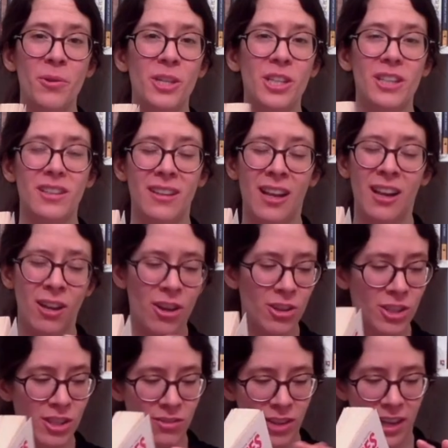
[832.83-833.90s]
She, there are
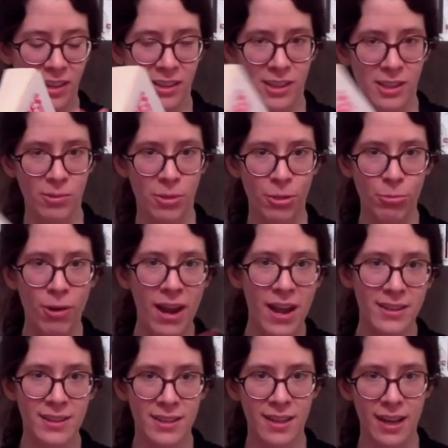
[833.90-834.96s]
lots of like little
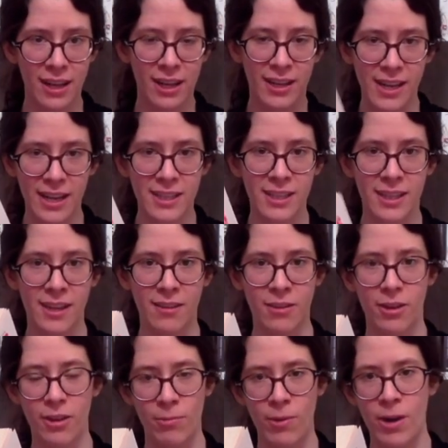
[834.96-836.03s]
threads that connect
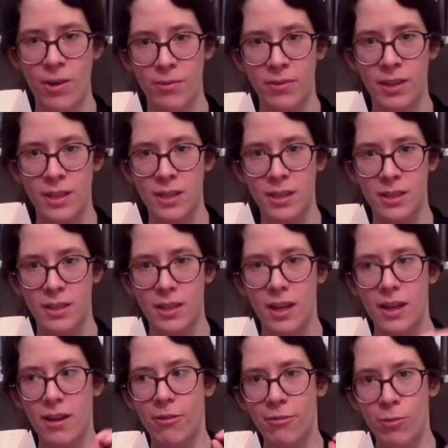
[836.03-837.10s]
together around these
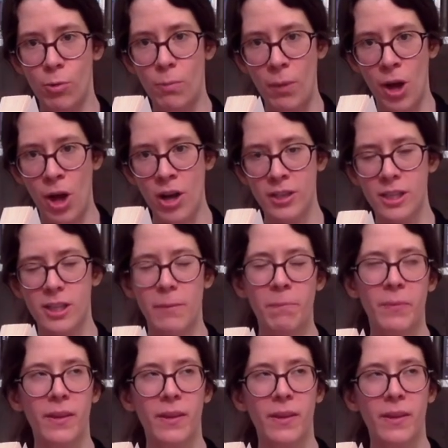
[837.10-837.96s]
four parts.